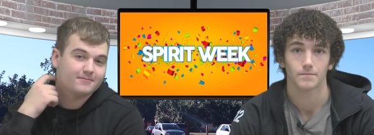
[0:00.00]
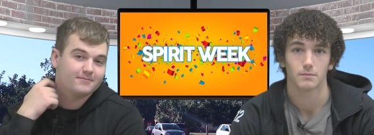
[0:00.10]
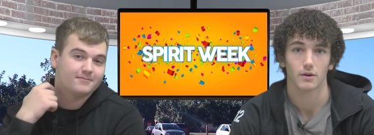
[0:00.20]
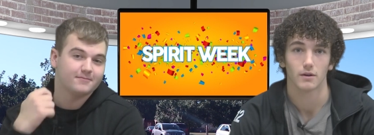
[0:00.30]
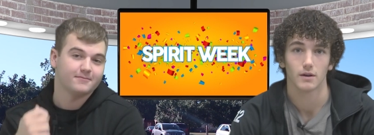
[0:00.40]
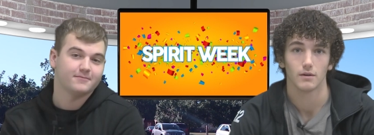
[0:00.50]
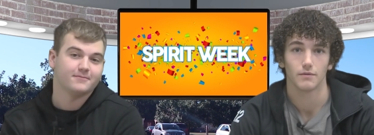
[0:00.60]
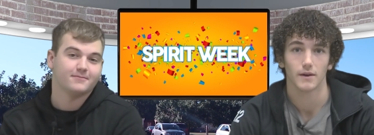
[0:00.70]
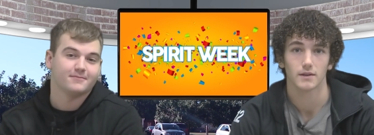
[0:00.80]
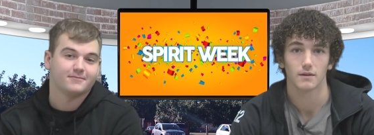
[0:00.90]
Speaker 1: Tomorrow,
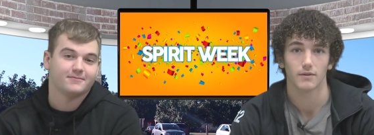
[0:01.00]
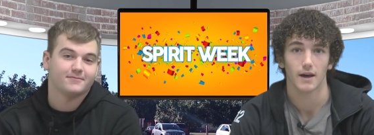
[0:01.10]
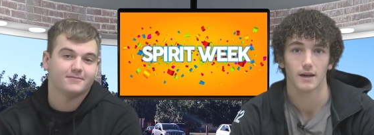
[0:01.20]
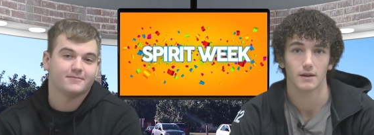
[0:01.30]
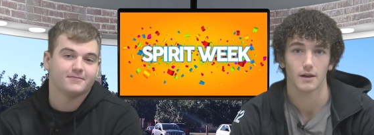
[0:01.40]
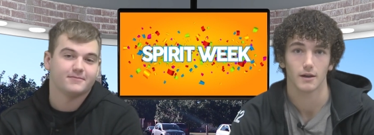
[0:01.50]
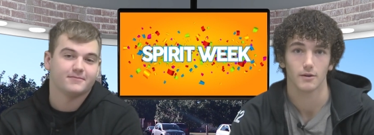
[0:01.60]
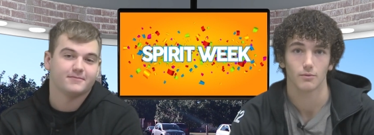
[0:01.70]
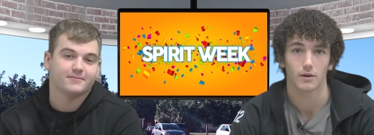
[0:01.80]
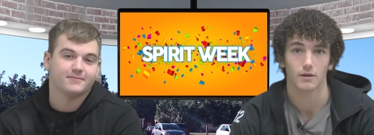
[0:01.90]
festive hat day,
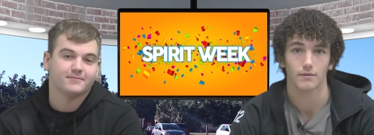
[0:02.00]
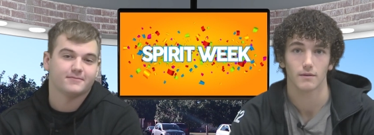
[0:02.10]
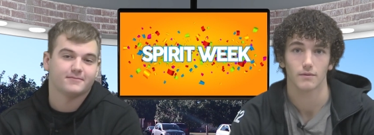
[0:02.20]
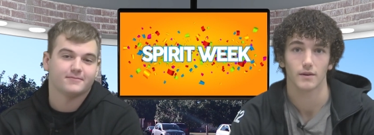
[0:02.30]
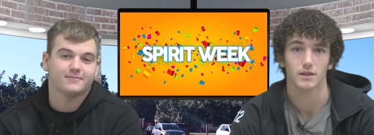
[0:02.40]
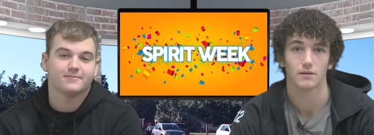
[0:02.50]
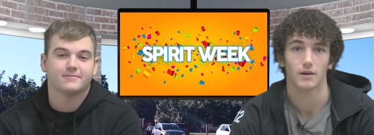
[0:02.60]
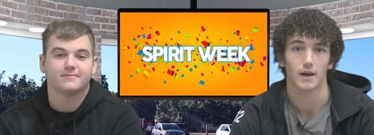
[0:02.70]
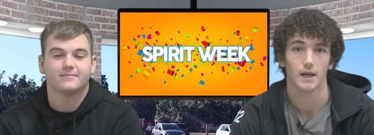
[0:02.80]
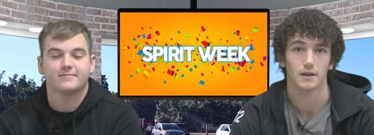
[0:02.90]
wear your favorite festive
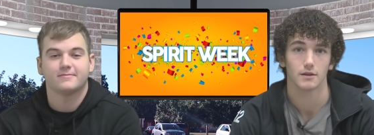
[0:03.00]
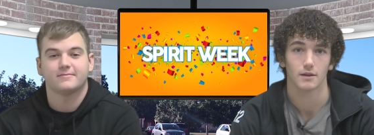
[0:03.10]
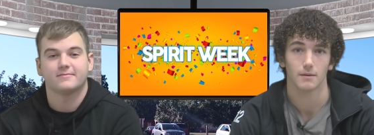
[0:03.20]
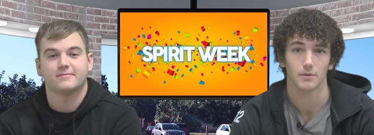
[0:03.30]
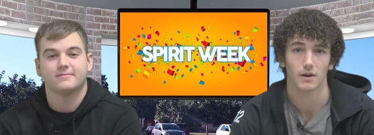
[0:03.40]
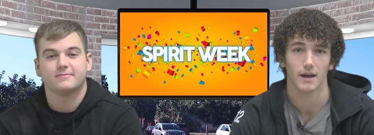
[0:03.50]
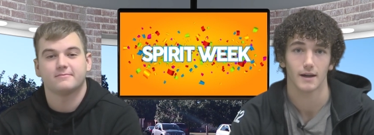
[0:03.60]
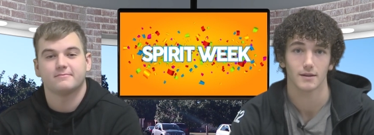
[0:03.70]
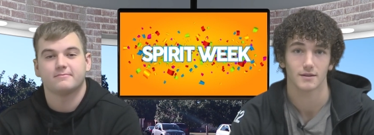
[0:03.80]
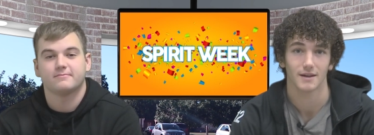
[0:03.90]
hat and tip your
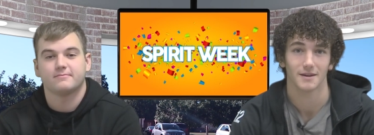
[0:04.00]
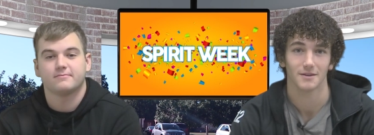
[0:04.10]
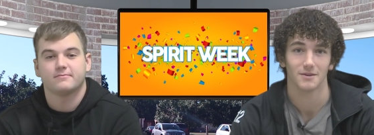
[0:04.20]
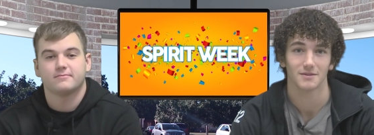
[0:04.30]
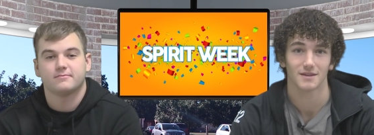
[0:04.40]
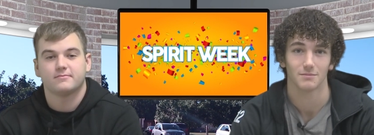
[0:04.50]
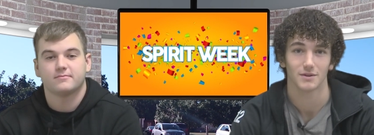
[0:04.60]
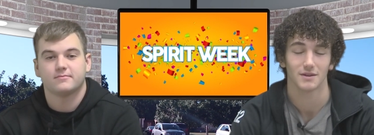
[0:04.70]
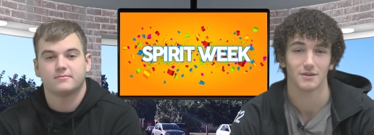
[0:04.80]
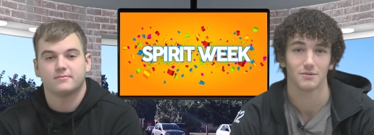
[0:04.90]
hat to say hello to
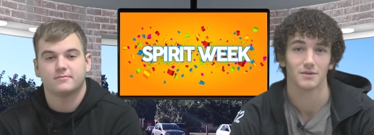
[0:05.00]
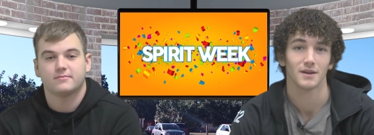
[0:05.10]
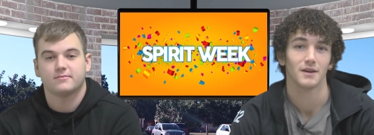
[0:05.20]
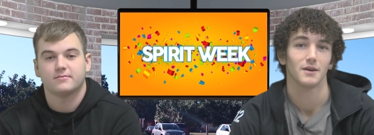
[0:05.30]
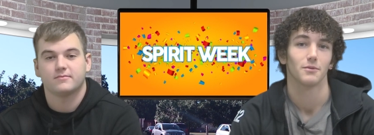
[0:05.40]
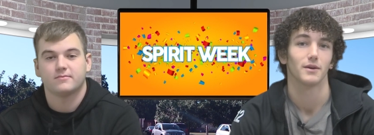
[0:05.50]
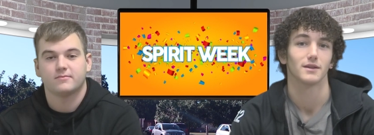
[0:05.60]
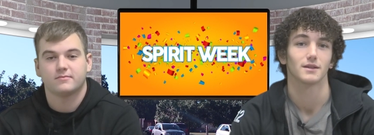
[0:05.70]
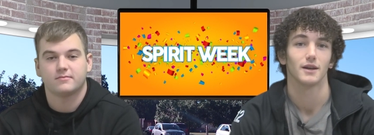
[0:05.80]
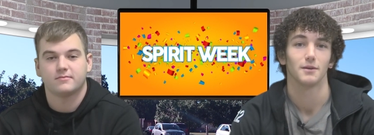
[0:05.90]
someone new.
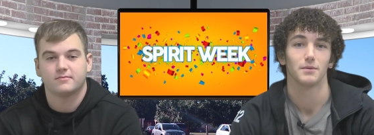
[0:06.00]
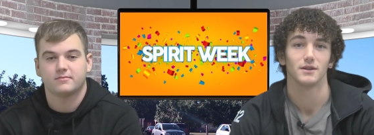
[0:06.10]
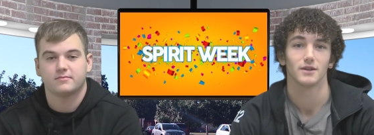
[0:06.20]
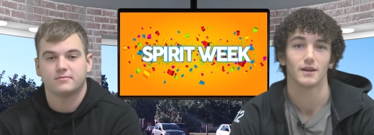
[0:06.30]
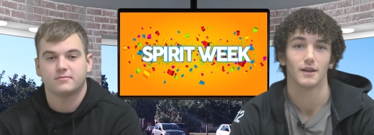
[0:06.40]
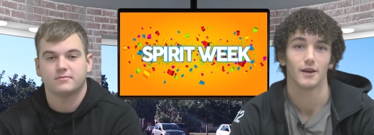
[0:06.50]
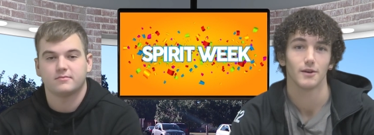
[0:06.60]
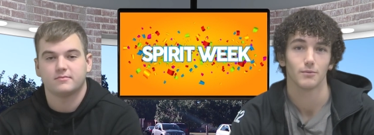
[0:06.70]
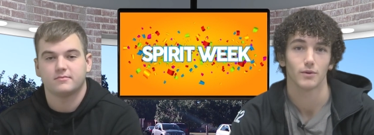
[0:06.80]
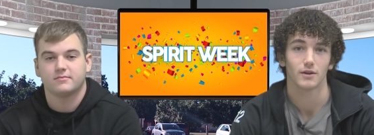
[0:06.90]
Wednesday, PJ day,
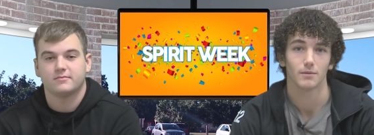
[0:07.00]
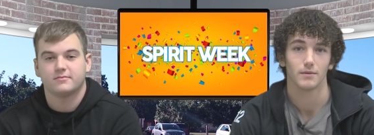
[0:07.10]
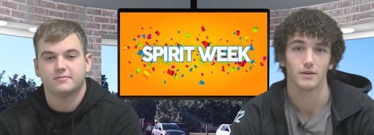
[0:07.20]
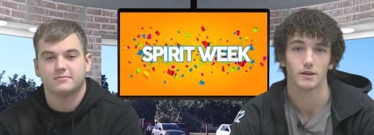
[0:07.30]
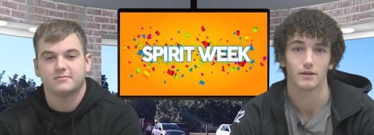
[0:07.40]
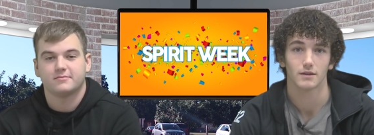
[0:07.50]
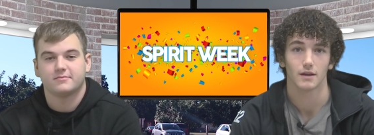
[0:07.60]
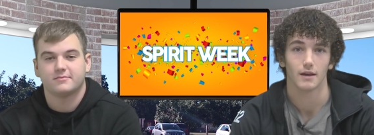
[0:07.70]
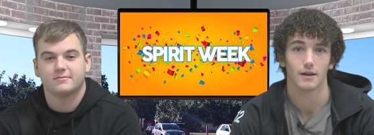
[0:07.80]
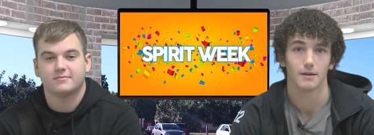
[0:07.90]
wear your PJs
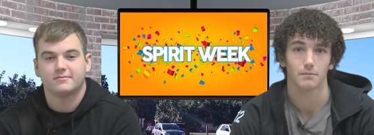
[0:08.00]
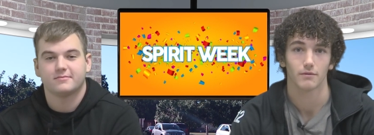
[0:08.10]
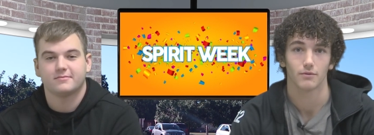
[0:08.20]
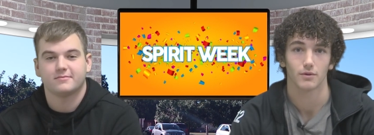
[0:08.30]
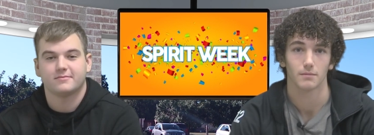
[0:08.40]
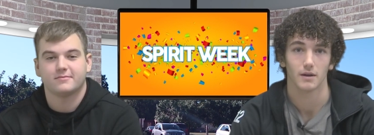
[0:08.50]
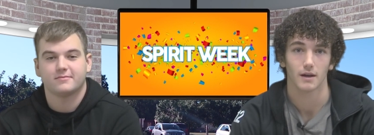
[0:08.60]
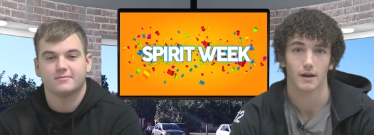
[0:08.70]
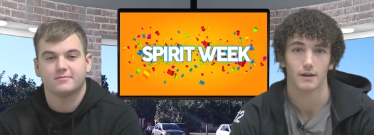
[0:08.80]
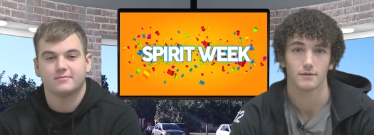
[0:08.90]
today and perform a
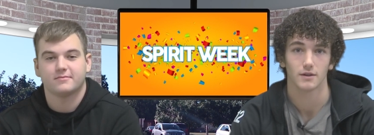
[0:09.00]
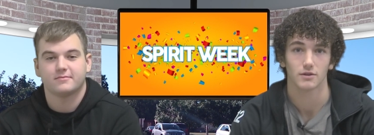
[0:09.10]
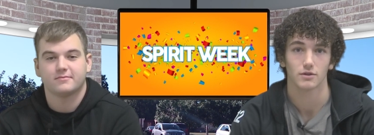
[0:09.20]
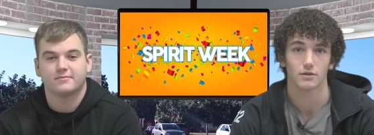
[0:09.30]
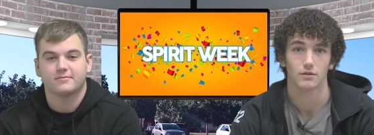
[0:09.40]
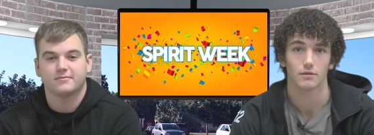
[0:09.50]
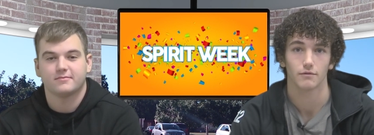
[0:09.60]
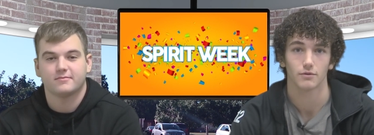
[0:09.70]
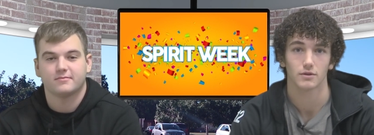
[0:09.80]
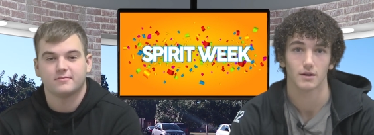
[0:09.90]
kind gesture
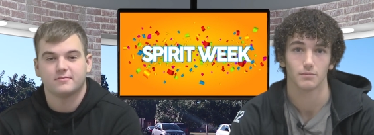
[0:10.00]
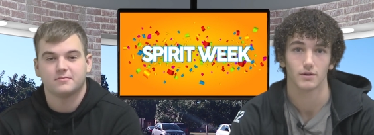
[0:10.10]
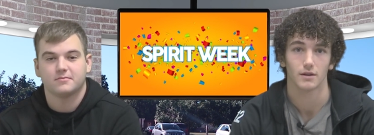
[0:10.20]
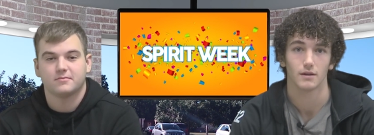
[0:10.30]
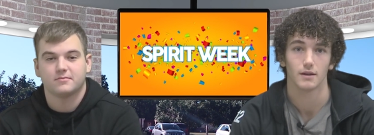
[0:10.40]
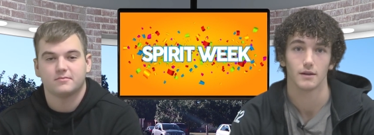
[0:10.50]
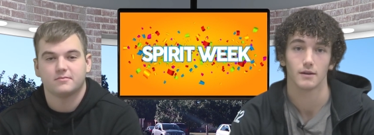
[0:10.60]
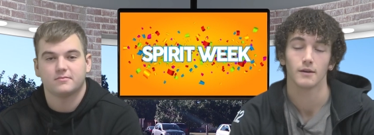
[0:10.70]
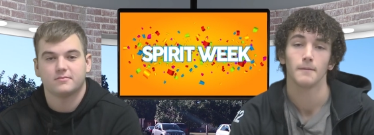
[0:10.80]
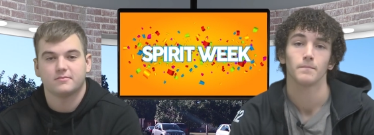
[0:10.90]
for someone in need.
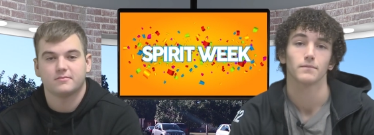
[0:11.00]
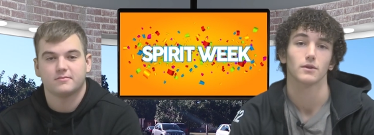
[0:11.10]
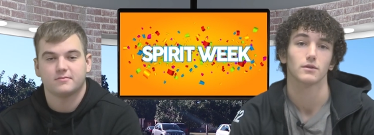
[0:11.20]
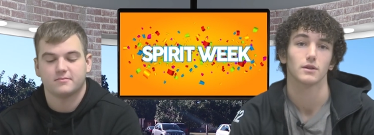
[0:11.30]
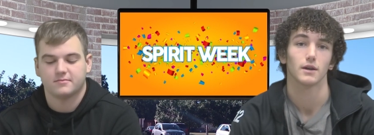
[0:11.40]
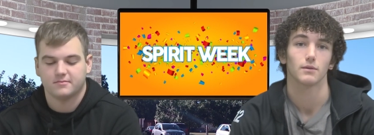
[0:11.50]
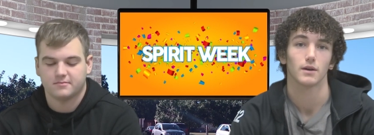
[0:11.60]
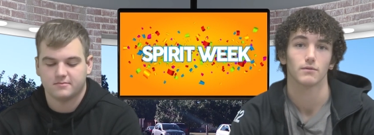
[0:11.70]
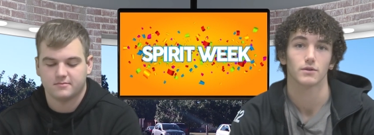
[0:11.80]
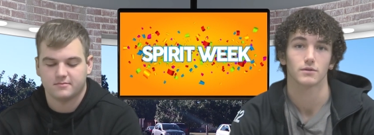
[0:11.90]
Thursday, red
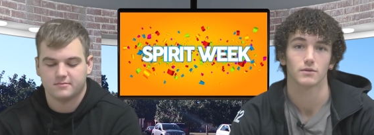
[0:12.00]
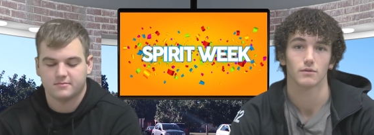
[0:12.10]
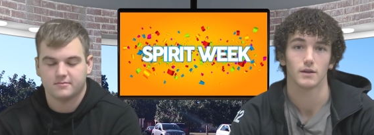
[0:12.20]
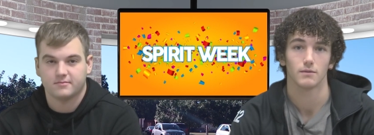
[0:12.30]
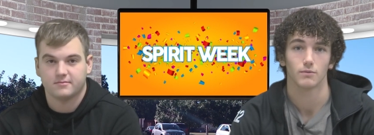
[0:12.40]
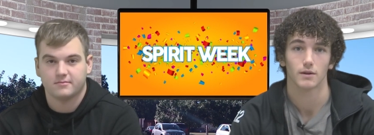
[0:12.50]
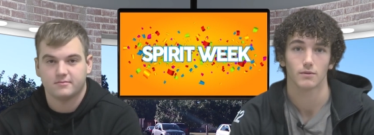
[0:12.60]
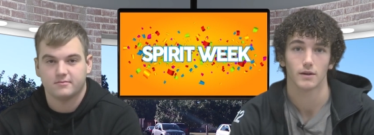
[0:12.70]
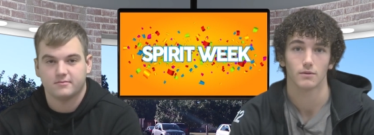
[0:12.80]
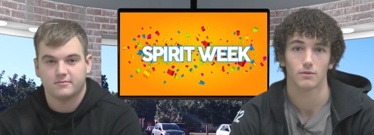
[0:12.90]
versus green, wear
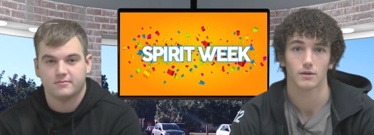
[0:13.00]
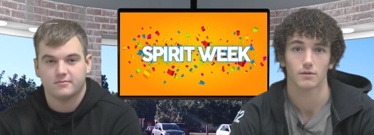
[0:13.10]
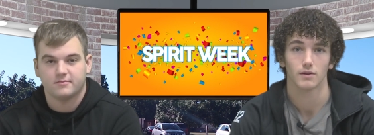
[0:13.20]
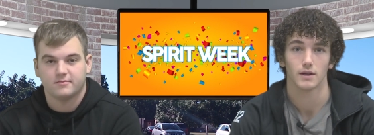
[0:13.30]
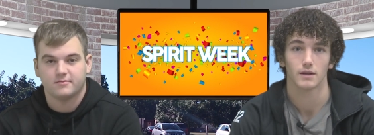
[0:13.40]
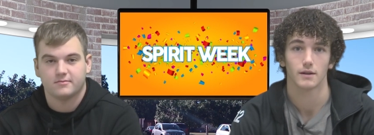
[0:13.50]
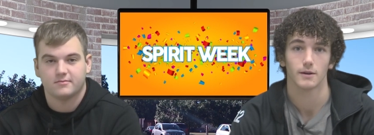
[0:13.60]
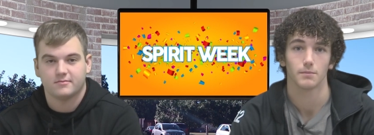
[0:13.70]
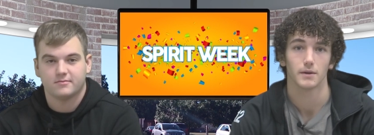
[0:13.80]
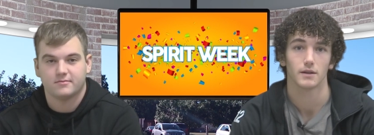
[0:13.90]
red or green and
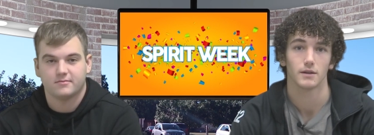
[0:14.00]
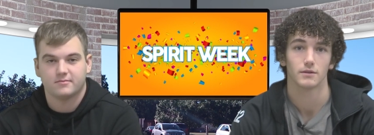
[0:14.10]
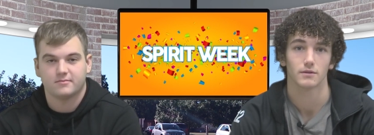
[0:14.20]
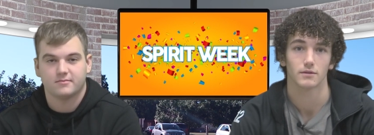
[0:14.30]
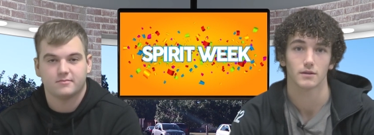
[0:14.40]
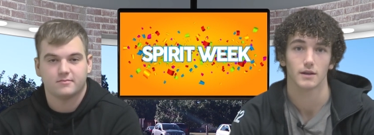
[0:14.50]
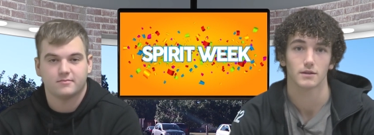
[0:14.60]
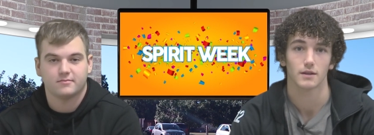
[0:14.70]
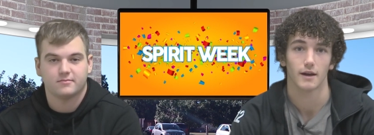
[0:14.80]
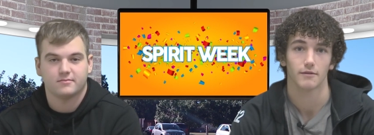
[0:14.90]
help a teacher slash
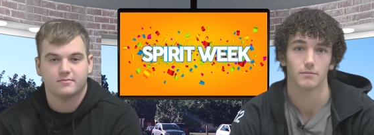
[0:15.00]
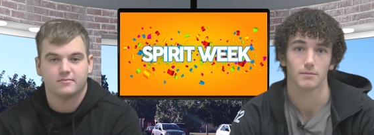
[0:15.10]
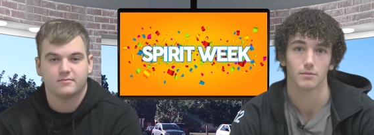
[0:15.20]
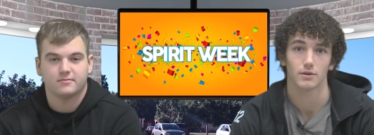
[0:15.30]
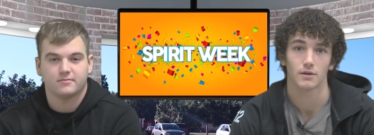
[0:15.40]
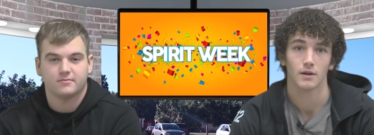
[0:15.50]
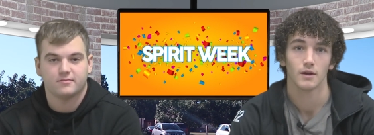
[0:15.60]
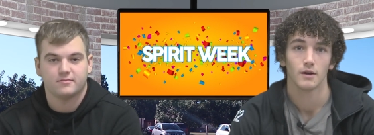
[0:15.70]
staff member